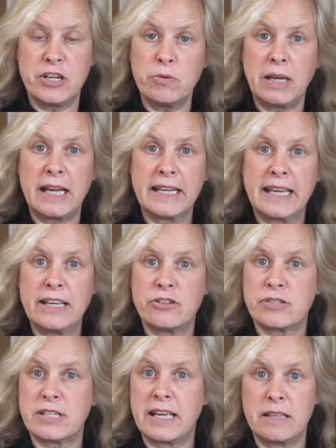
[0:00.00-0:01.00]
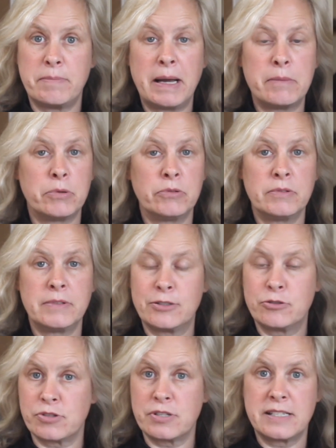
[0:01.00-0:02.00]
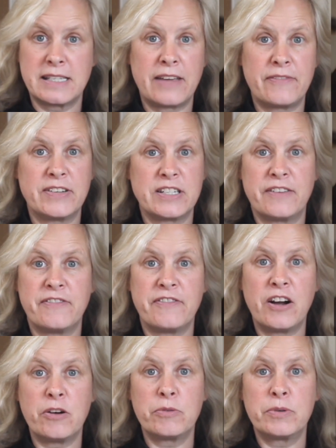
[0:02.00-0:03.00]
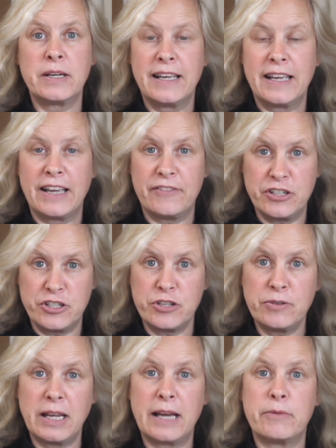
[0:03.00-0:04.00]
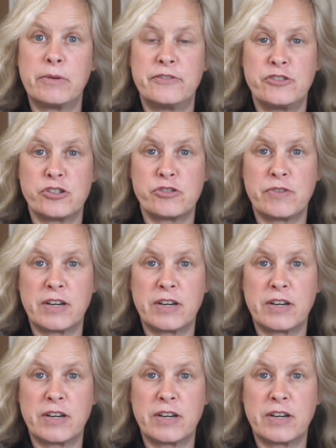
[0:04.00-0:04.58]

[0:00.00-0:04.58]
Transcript: don't like it, just hit the back button, it doesn't save it to your phone. If you do like what you've just